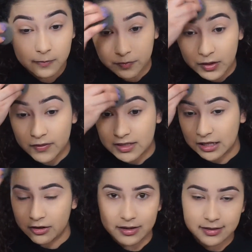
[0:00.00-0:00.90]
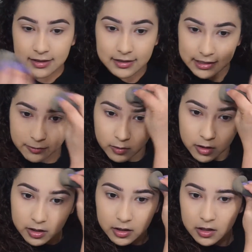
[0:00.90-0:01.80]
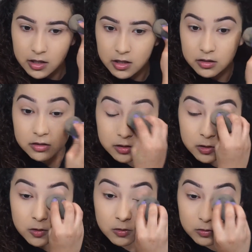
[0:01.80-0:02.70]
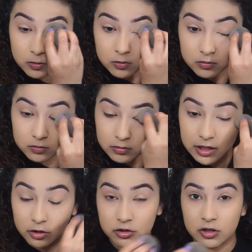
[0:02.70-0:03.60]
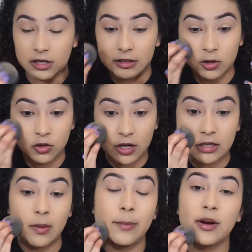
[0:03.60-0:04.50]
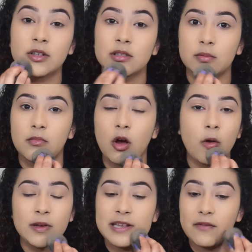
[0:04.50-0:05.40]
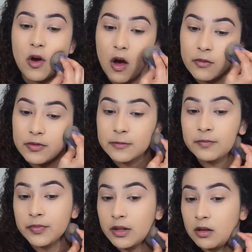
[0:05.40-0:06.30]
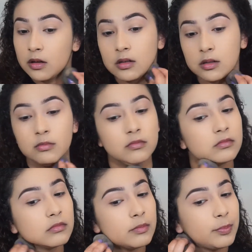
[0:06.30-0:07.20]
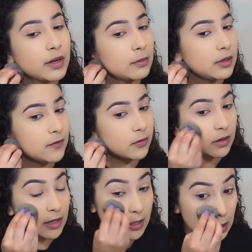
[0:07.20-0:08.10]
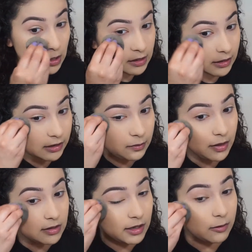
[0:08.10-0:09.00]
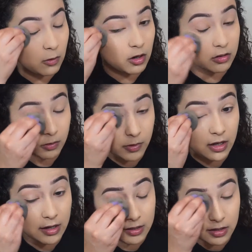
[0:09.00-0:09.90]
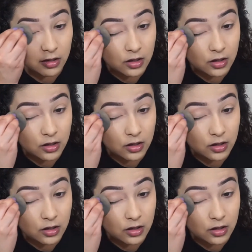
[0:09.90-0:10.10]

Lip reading: Even Saturday and Sundays I work. So, and those are like the 2 days that my parents always have off. But I'm never really here, as I said, because I work on the weekends.